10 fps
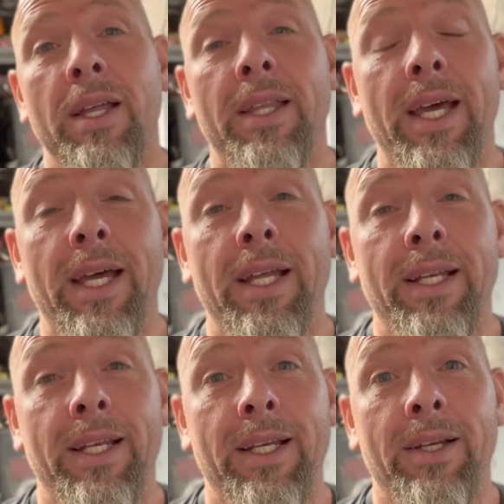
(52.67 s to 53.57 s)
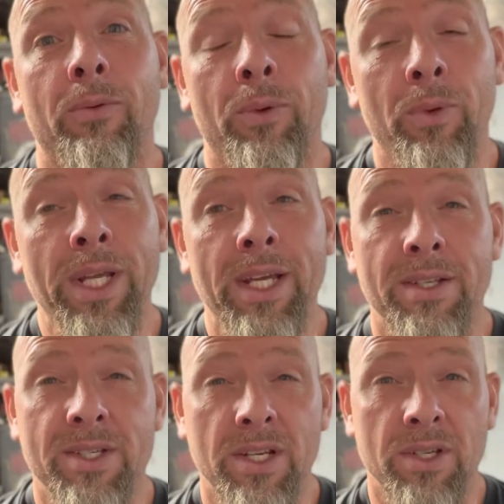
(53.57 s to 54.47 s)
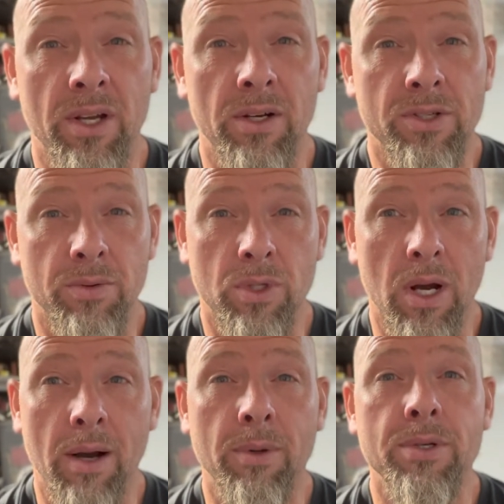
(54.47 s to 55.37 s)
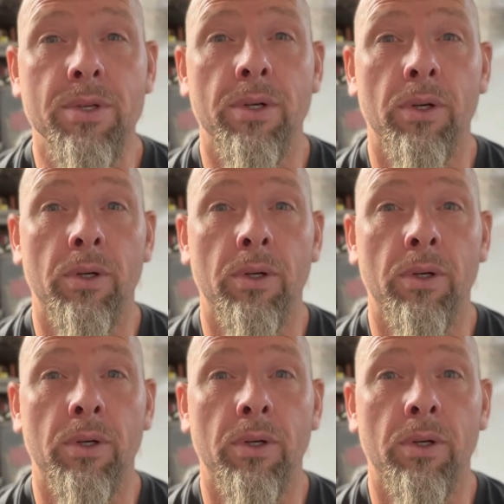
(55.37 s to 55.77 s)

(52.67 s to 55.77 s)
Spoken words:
that when we hit 600 subscribers